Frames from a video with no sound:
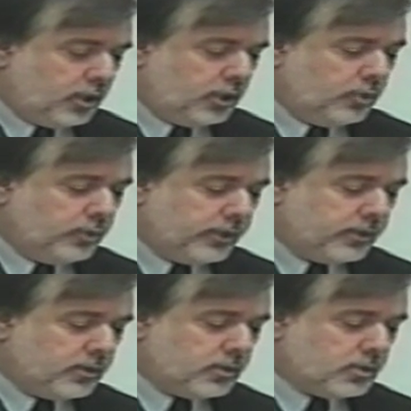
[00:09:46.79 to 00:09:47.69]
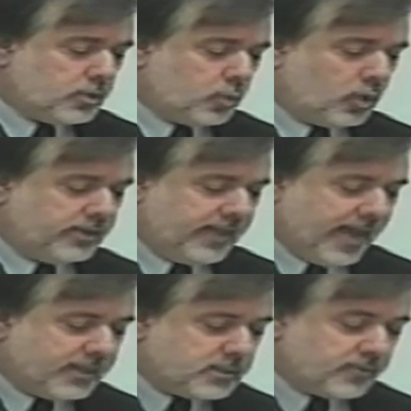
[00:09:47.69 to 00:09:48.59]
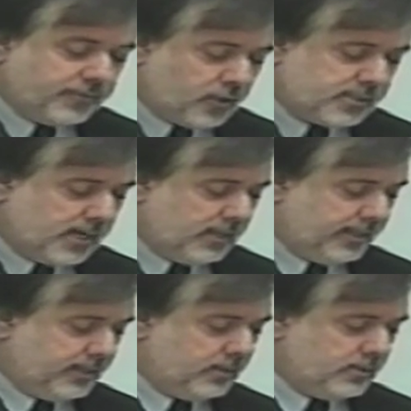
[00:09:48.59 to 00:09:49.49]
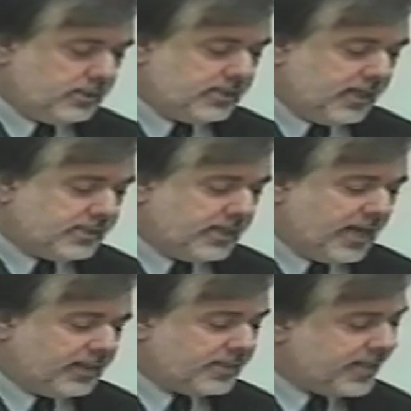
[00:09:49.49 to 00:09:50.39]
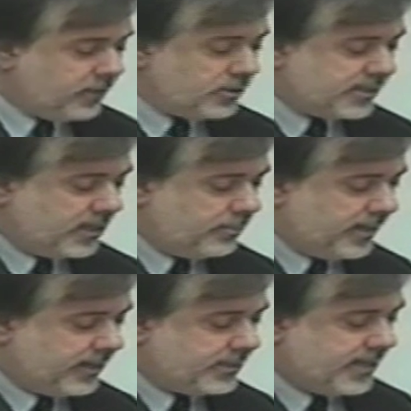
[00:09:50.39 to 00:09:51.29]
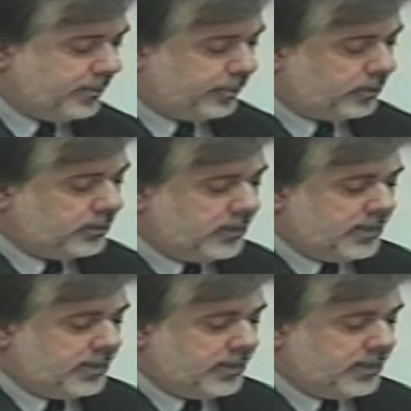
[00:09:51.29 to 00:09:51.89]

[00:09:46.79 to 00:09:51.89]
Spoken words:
Lucan, toward the end of the Pharsalia, says that Alexander set a bad example,